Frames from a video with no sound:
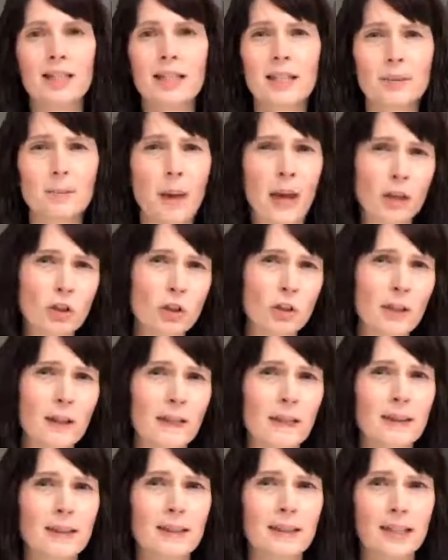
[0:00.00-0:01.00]
especially
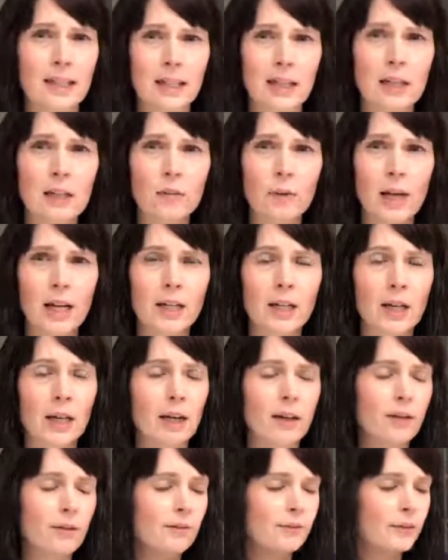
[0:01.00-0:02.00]
the city right
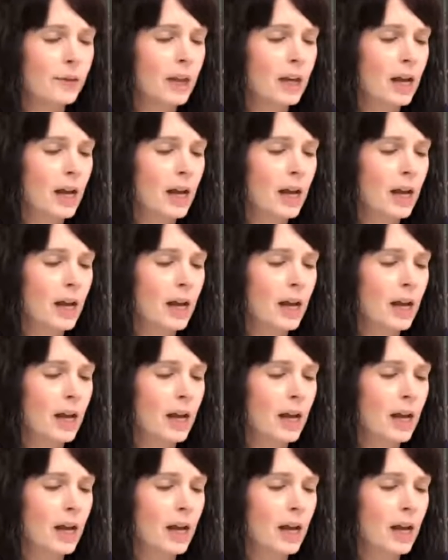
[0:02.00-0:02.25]
now.